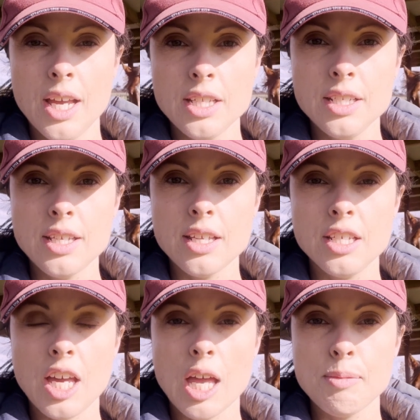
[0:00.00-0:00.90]
And then
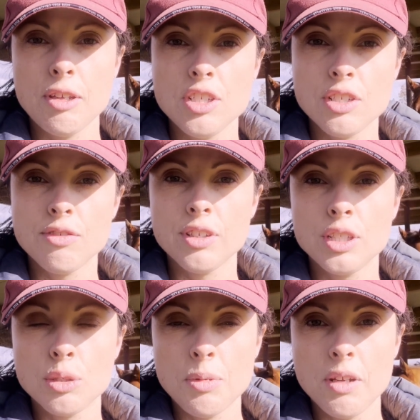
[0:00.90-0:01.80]
Tassie came in just for a
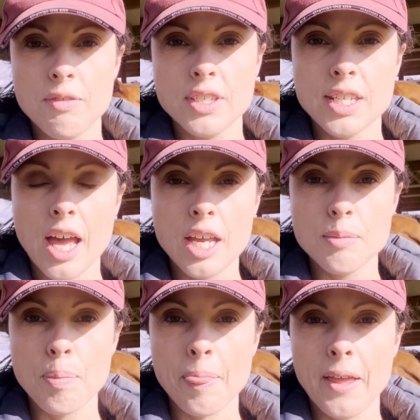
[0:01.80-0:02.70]
little bit of the
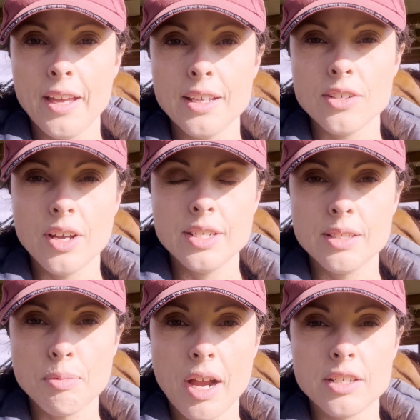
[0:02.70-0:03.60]
same, and I
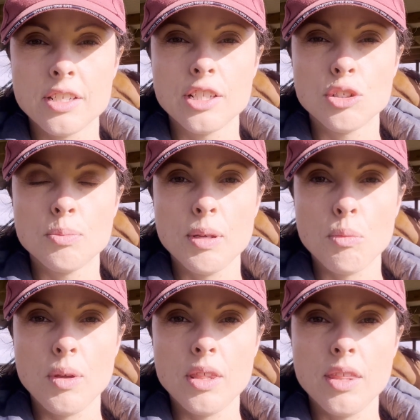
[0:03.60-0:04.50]
practiced a little bit
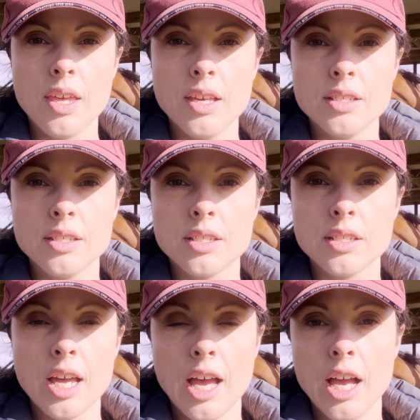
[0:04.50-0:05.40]
with his,